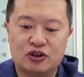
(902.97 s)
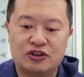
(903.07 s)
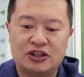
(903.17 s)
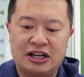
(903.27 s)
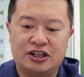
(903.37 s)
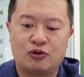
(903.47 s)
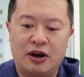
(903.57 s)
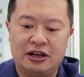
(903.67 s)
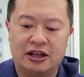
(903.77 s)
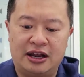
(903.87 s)
To, there's actually
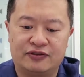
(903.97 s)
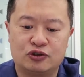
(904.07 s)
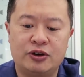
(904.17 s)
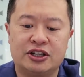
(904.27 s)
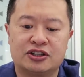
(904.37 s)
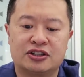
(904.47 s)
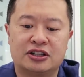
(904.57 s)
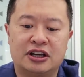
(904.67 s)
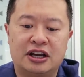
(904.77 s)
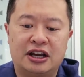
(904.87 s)
quite a lot of
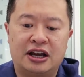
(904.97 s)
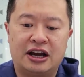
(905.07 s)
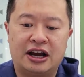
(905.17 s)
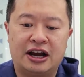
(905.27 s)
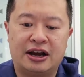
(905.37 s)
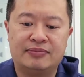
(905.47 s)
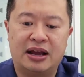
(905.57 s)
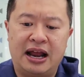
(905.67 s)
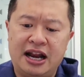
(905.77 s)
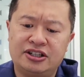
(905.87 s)
tweets.
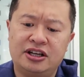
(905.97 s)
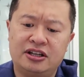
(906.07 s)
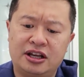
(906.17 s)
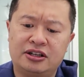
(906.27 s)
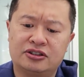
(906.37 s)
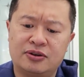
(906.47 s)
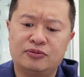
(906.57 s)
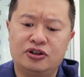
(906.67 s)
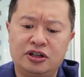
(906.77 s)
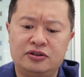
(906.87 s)
Um, actually, like
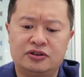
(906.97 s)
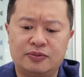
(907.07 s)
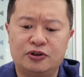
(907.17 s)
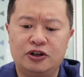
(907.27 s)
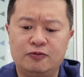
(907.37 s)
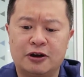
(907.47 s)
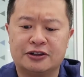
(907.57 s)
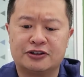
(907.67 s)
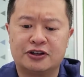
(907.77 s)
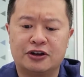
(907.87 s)
some good, some good
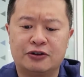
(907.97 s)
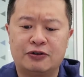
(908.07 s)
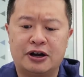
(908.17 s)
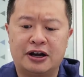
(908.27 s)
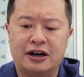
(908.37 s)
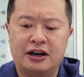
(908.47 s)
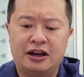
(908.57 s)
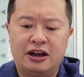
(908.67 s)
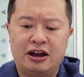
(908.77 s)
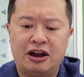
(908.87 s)
ones. So uh,
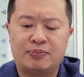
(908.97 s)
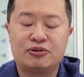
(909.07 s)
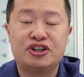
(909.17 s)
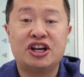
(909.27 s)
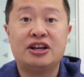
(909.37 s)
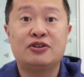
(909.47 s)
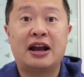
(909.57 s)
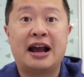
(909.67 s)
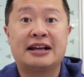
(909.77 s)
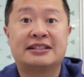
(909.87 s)
appreciate you
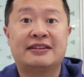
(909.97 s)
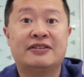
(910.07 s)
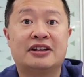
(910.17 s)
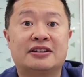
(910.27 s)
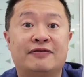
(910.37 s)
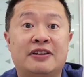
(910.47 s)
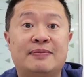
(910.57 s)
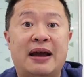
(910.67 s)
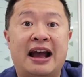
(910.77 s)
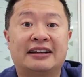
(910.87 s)
guys giving us the
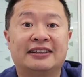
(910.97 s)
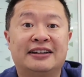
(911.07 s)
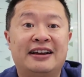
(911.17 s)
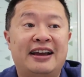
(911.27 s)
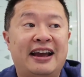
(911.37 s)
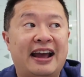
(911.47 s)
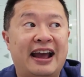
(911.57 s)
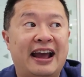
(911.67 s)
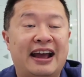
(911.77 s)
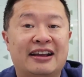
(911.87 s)
feedback,
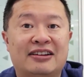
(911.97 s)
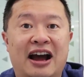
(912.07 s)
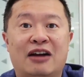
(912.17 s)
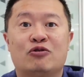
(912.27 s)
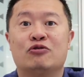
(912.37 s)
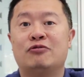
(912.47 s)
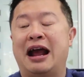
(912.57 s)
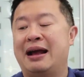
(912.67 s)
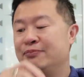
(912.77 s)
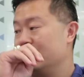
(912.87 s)
and I will
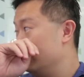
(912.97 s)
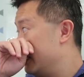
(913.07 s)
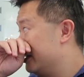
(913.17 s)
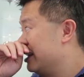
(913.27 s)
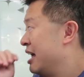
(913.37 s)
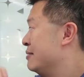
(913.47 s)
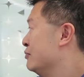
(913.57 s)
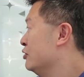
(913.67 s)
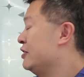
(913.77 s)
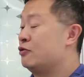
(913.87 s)
wrap with a
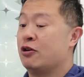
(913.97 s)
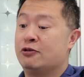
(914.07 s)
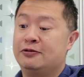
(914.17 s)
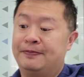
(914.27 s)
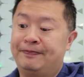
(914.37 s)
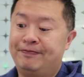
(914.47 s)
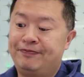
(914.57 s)
movie quote.